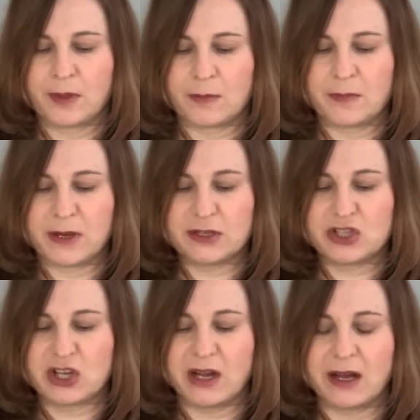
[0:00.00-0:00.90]
my
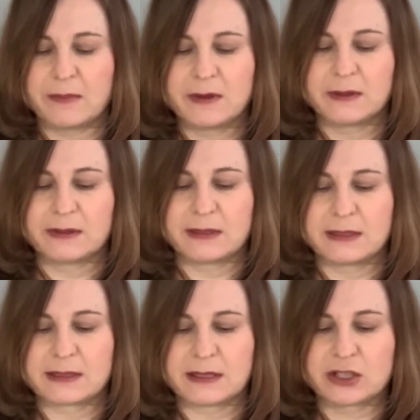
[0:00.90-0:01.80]
job
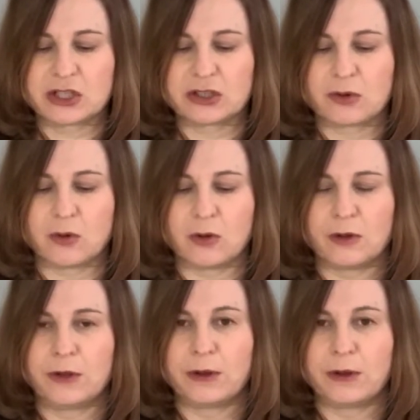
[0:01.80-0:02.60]
is actually called